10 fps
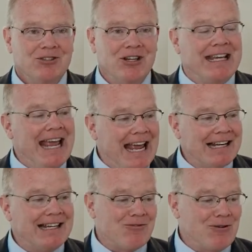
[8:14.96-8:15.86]
You
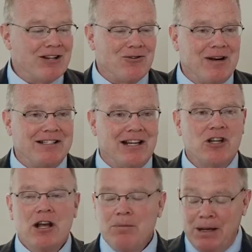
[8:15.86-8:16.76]
can't get rid of the red cells.
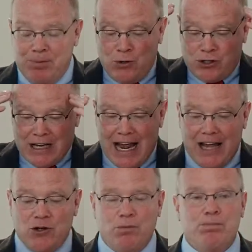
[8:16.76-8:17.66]
People who say I
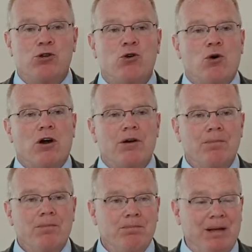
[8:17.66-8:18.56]
do pure
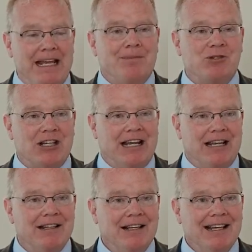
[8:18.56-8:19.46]

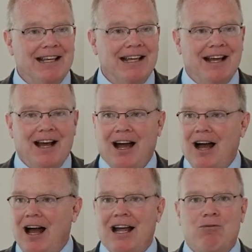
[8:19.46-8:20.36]
BMC,
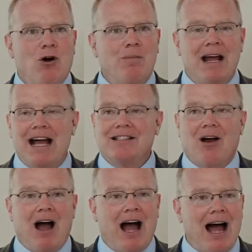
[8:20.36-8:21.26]
I roll my eyes, I
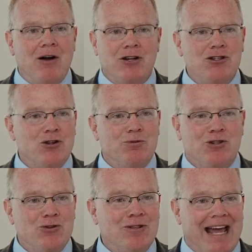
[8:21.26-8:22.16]
go, how can you
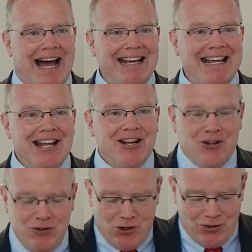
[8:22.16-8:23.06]
do that?
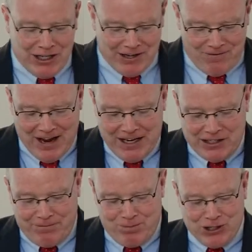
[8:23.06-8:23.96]
You do this
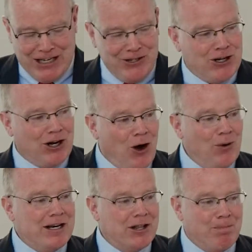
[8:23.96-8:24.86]
invasive procedure to go
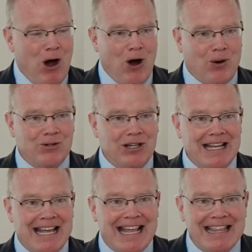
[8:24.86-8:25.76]
into the bone,
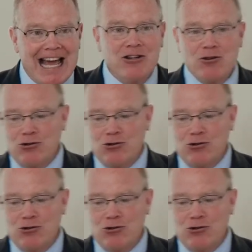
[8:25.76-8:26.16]
then you